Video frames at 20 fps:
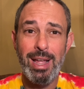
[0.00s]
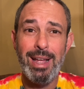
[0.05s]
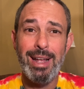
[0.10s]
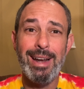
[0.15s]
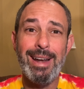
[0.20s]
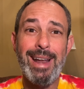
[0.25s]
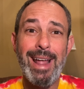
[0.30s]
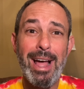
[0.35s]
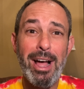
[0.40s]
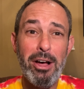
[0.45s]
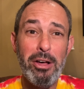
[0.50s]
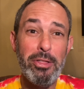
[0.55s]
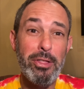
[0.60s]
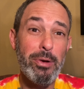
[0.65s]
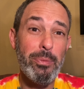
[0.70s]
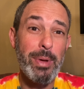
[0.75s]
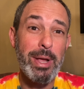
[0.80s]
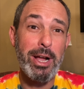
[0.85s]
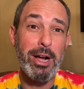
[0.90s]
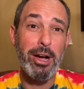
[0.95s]
Now
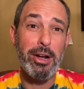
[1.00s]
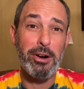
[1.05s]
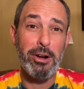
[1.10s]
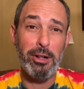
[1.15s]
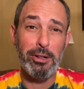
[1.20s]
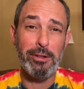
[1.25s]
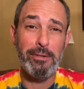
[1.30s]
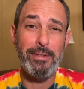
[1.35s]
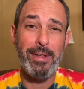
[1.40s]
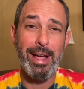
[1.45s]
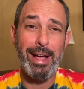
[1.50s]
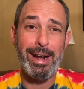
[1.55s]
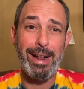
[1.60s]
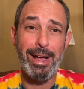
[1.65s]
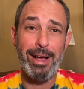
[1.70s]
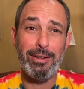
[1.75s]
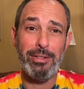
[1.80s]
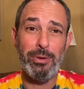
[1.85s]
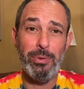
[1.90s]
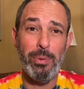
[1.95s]
that we got all of that
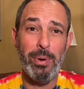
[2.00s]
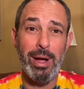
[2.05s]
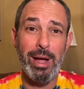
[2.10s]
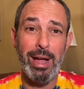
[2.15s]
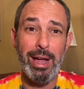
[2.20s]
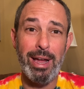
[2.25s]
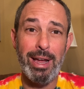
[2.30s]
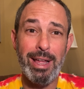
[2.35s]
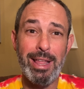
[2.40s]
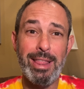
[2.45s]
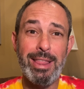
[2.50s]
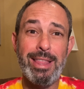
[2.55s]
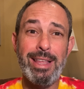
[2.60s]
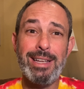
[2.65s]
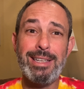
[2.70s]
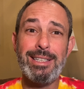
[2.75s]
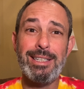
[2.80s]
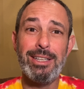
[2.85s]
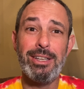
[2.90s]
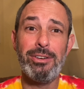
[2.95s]
out of the way,
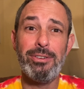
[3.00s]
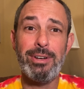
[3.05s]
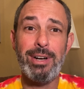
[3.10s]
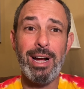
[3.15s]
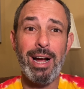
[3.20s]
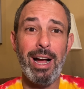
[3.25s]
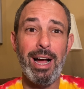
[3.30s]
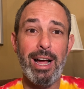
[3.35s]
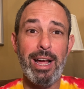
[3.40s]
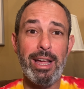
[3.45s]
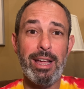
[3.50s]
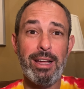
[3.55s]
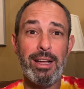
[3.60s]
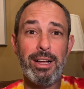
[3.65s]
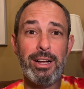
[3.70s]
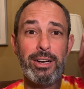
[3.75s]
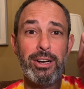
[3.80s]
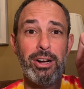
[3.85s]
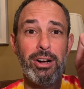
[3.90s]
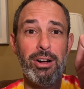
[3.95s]
this little guy
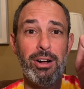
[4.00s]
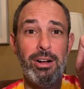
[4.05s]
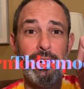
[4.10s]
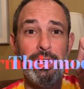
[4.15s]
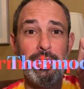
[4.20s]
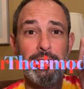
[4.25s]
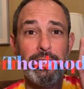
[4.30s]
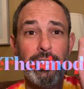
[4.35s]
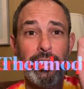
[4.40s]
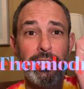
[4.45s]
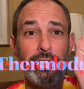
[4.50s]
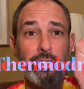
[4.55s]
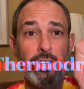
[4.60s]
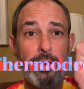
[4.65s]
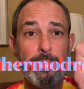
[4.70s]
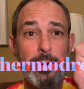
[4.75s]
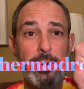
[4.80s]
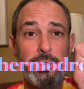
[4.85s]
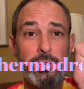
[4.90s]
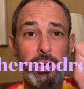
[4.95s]
called the
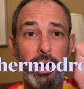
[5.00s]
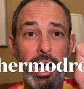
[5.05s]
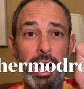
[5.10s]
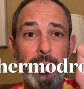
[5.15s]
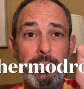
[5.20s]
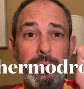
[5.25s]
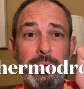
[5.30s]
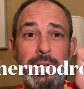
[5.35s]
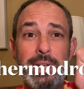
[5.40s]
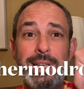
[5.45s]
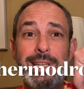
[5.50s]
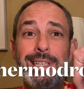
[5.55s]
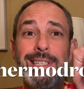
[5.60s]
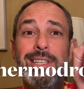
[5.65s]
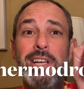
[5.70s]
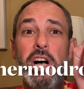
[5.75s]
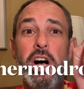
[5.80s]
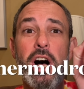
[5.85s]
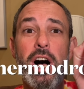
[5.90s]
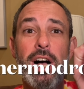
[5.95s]
Thermodrop
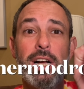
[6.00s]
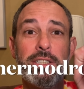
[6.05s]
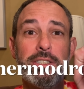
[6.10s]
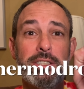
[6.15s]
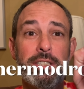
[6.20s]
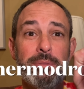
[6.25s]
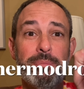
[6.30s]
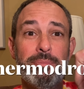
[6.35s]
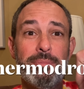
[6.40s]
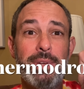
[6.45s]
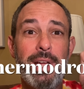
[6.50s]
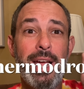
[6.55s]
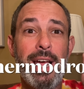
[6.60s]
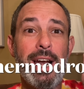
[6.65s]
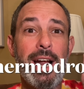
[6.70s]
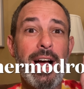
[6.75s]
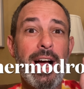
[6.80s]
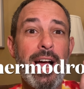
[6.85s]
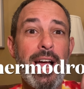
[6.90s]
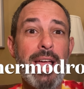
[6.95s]
is awesome,
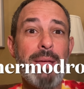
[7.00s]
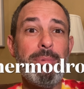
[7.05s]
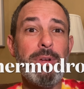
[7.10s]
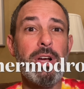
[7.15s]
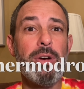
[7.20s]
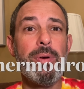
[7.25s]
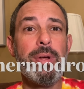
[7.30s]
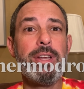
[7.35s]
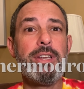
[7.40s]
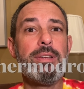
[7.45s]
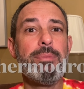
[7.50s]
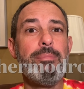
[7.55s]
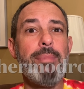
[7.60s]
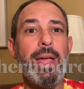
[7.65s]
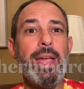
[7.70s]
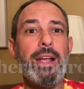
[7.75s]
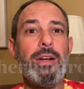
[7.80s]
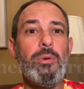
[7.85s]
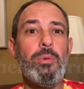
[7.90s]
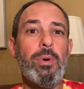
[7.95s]
and I am going to
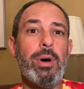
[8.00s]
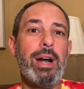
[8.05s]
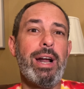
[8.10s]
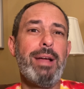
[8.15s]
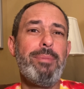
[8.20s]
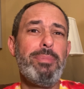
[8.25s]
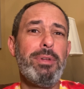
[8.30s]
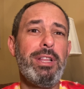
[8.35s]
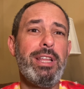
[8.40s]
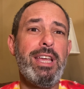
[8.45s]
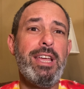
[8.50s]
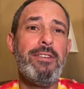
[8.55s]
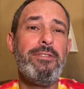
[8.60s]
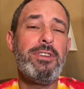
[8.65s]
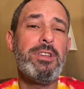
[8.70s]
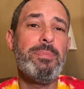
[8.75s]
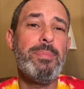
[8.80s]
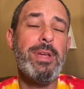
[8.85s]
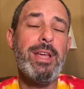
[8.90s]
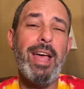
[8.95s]
make what I believe
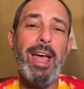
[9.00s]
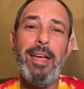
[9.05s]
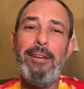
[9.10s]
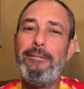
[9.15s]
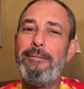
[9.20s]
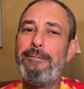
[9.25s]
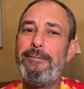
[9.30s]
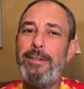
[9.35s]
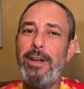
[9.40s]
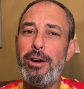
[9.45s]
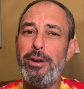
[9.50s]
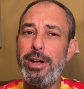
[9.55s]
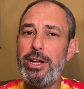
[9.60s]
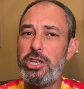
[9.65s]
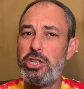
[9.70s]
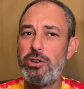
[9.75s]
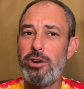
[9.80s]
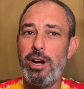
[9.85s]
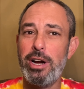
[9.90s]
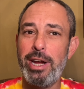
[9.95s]
to be a very
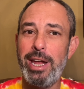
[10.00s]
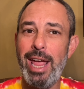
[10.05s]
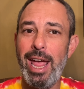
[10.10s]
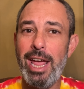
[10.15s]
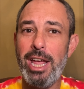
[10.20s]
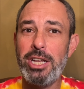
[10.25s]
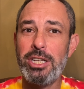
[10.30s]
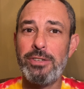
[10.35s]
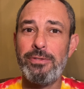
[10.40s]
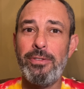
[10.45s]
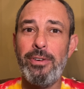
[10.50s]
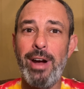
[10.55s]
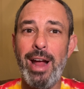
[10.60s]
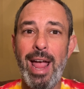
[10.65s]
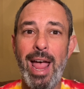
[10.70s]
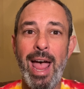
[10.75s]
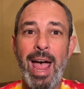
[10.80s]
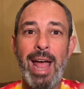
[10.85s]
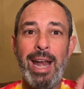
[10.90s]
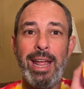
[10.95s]
strong case for
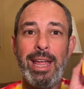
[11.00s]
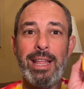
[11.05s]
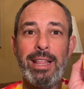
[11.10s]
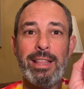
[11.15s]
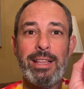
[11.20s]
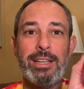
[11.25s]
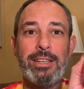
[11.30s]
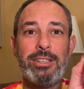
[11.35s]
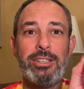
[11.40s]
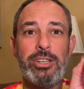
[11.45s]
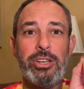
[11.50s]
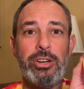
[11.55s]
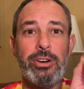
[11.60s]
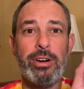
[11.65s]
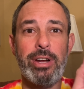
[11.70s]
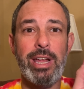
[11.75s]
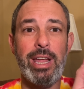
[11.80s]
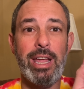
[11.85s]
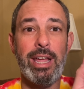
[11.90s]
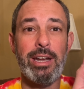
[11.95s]
adding this to
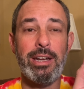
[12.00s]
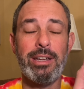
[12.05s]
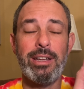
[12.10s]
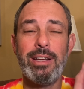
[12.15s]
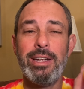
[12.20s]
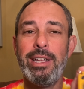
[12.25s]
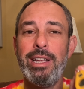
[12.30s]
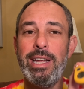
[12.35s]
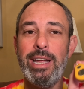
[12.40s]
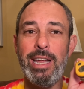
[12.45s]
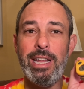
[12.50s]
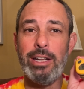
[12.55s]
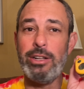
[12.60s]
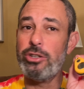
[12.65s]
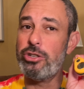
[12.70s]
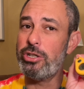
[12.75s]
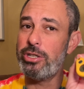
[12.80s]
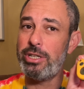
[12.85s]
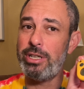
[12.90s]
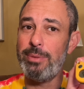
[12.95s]
your kit
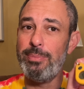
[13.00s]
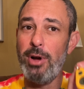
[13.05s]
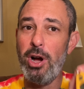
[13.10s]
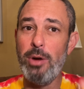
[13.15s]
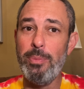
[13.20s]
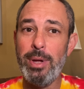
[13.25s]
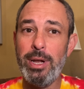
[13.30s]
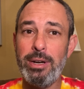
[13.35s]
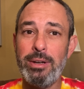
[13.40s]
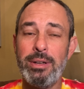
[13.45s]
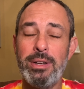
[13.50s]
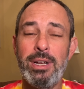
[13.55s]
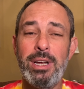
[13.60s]
in just a moment.